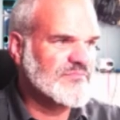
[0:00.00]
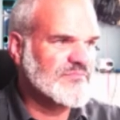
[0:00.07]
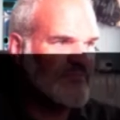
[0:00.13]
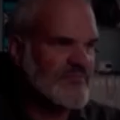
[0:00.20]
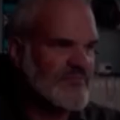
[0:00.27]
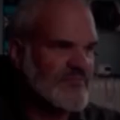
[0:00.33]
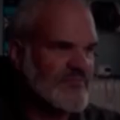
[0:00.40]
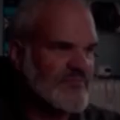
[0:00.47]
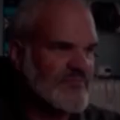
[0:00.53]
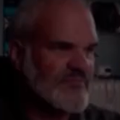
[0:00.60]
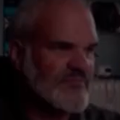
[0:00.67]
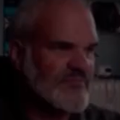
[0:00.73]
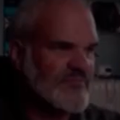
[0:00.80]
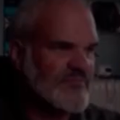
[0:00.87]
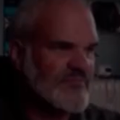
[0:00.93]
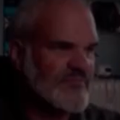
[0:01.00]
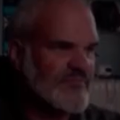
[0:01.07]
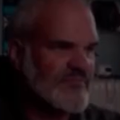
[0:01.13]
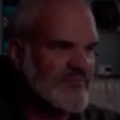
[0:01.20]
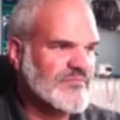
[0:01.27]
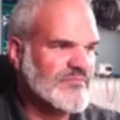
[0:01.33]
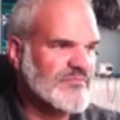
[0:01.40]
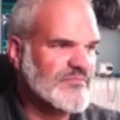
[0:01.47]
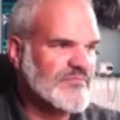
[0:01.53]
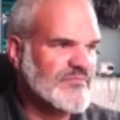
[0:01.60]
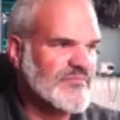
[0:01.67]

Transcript: (silence)